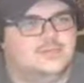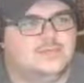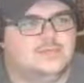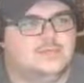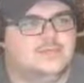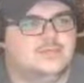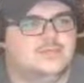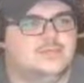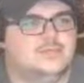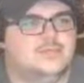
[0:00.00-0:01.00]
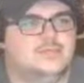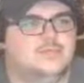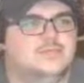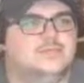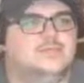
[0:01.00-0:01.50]

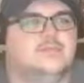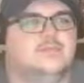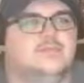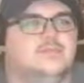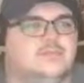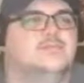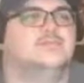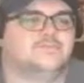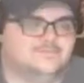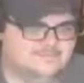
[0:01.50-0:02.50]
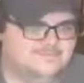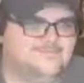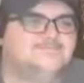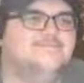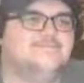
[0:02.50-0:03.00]

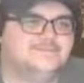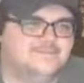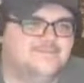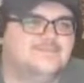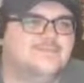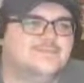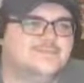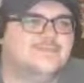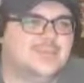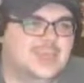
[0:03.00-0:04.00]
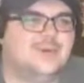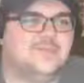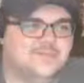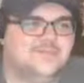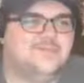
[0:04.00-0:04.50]

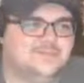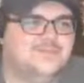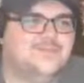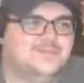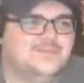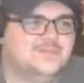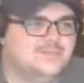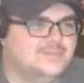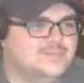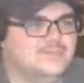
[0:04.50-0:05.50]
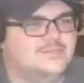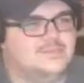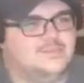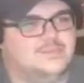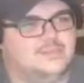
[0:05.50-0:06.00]

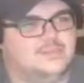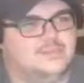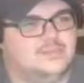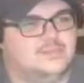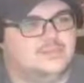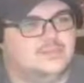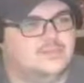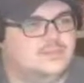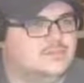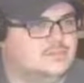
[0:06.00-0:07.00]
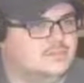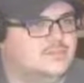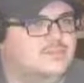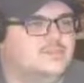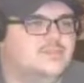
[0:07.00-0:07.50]

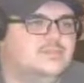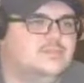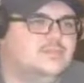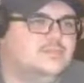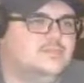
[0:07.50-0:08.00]
No words are spoken by the person on screen.